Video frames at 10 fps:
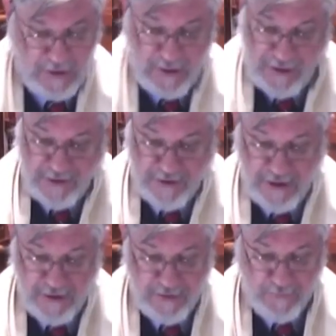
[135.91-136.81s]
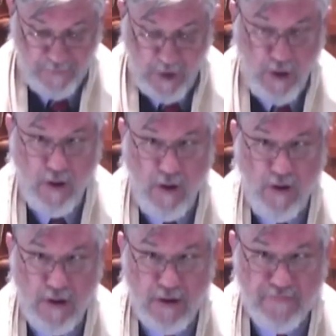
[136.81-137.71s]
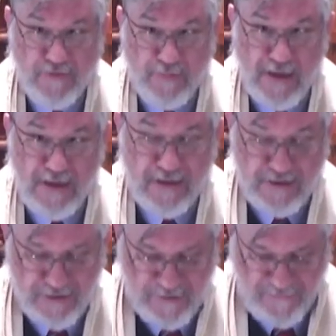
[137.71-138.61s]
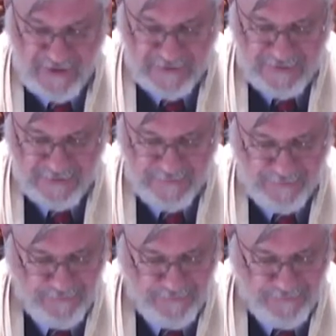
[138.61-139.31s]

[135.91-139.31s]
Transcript: And indeed, all of humanity is affected.